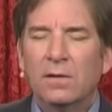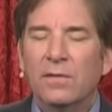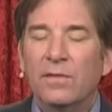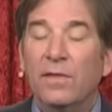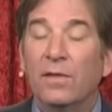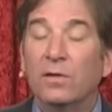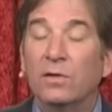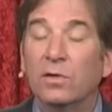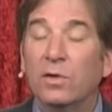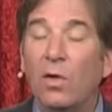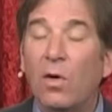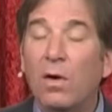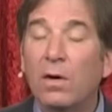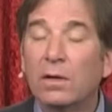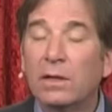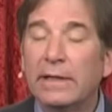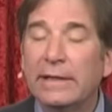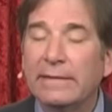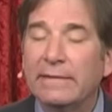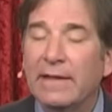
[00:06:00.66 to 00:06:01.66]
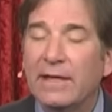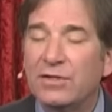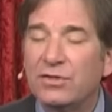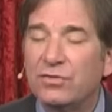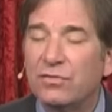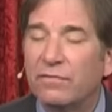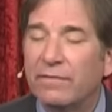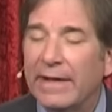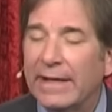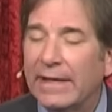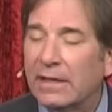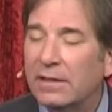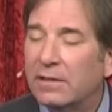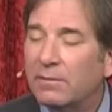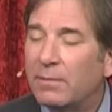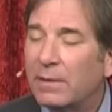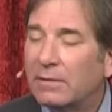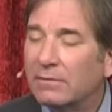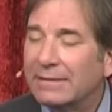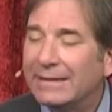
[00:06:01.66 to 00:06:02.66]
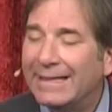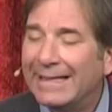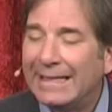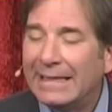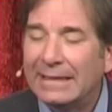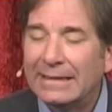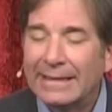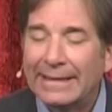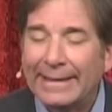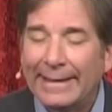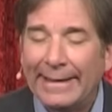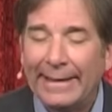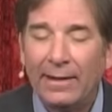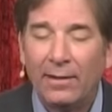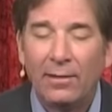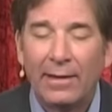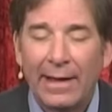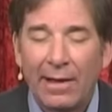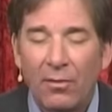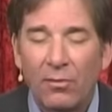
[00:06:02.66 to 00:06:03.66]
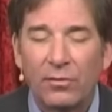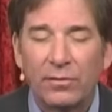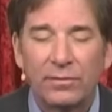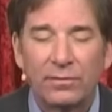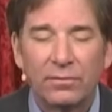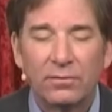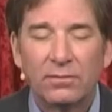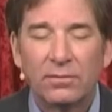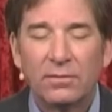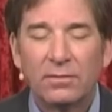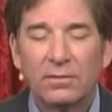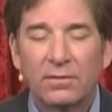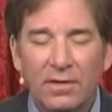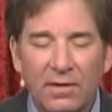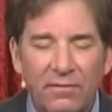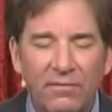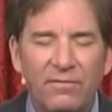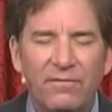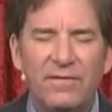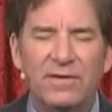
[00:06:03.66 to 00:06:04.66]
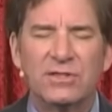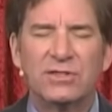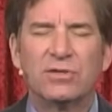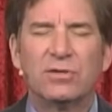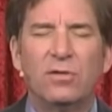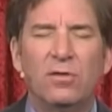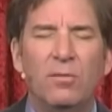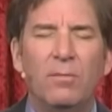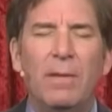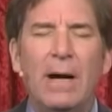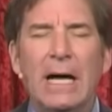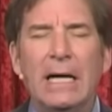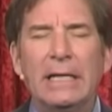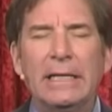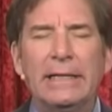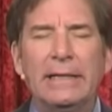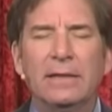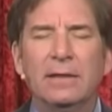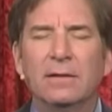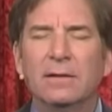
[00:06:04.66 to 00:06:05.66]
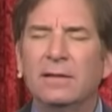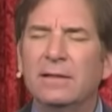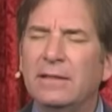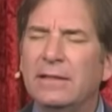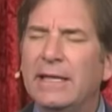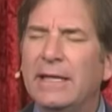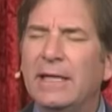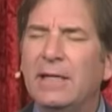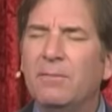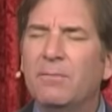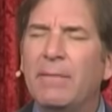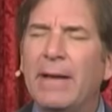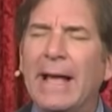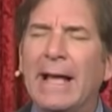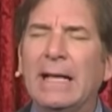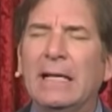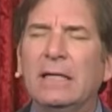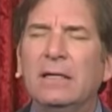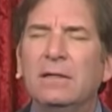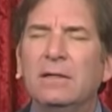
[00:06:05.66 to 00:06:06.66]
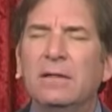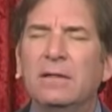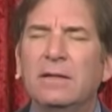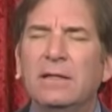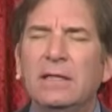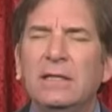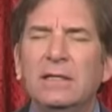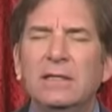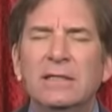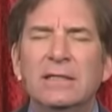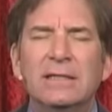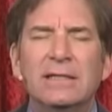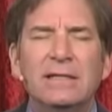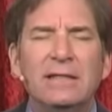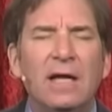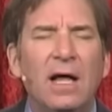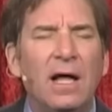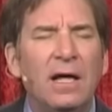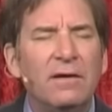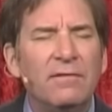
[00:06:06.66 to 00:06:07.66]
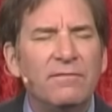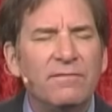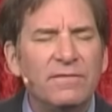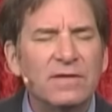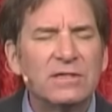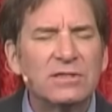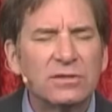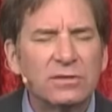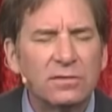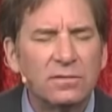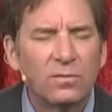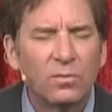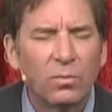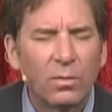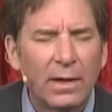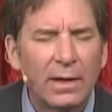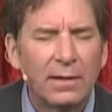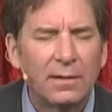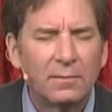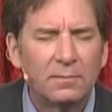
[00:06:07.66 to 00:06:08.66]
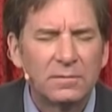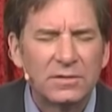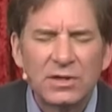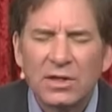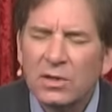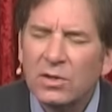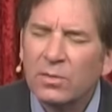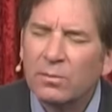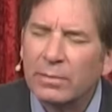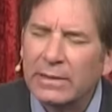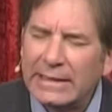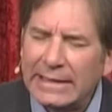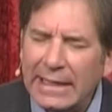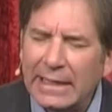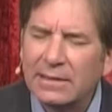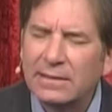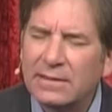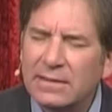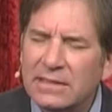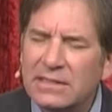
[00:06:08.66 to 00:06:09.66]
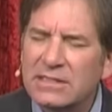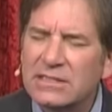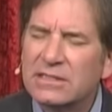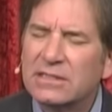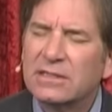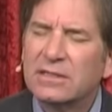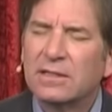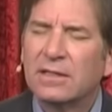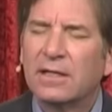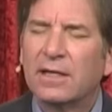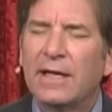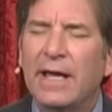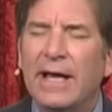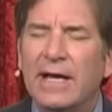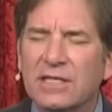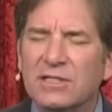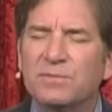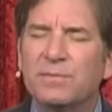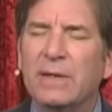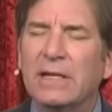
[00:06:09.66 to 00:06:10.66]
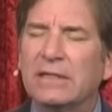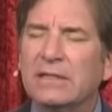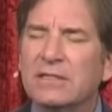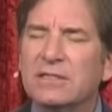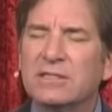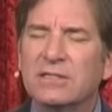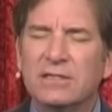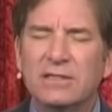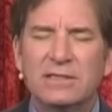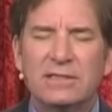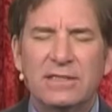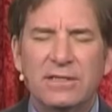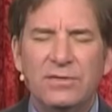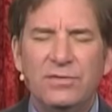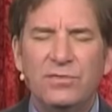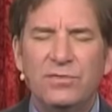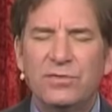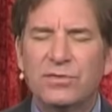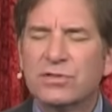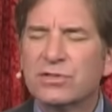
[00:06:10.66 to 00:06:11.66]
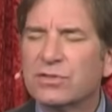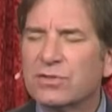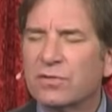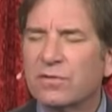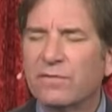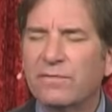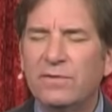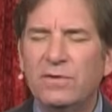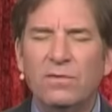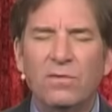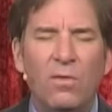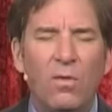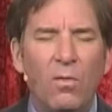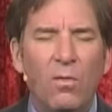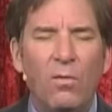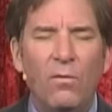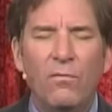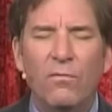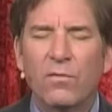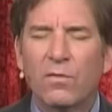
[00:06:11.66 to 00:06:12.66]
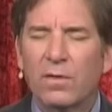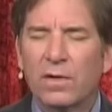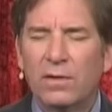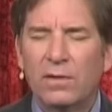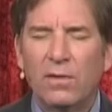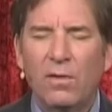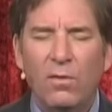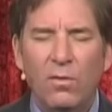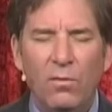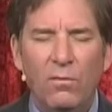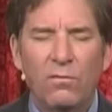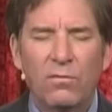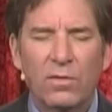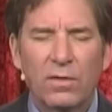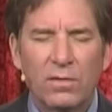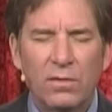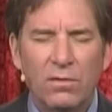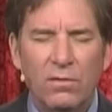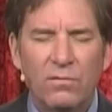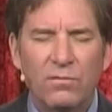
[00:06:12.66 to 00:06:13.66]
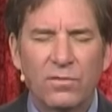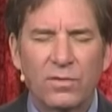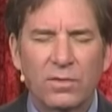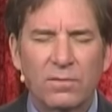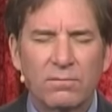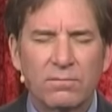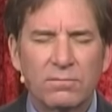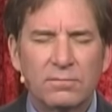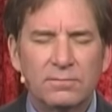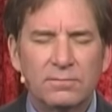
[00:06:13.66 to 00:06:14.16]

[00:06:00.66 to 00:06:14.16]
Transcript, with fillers: the longing that you've had about getting the hell out of physical body and getting back into the non-physical realms. But yet this aspect has continued to serve you over and over and over.